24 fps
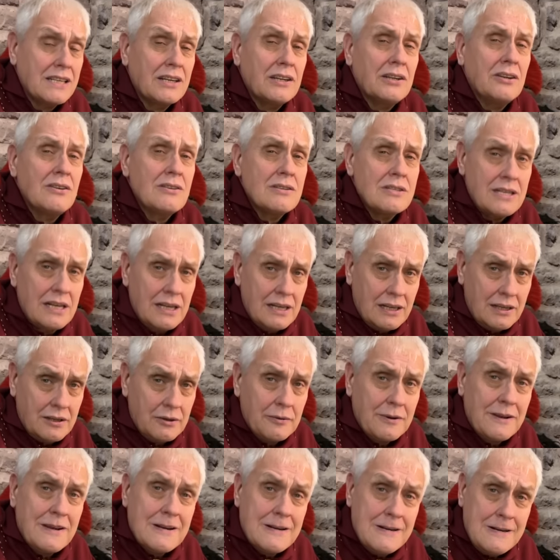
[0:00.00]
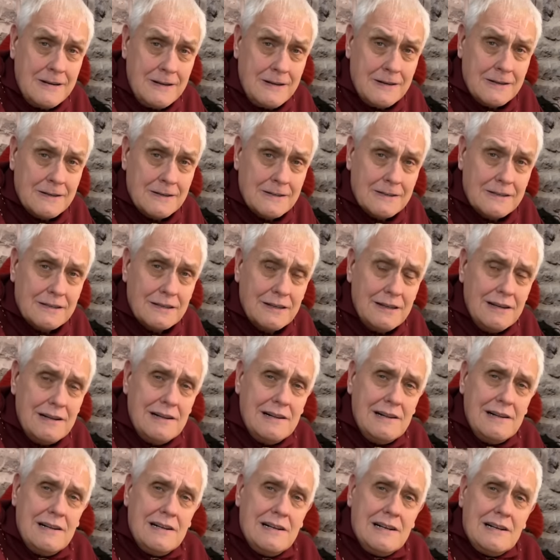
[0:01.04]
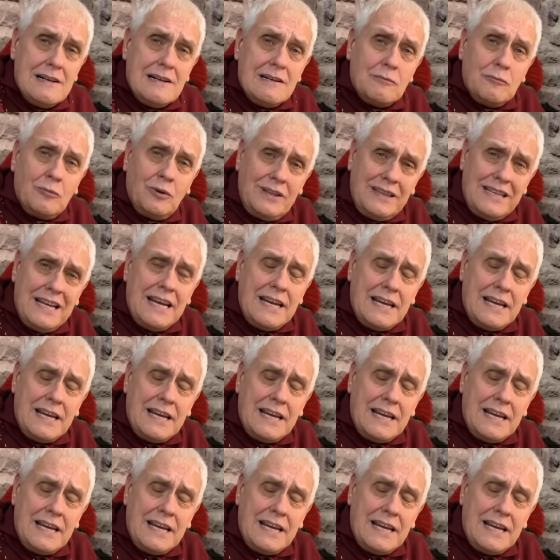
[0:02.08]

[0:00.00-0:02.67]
and I'll tell you, it hurt. What they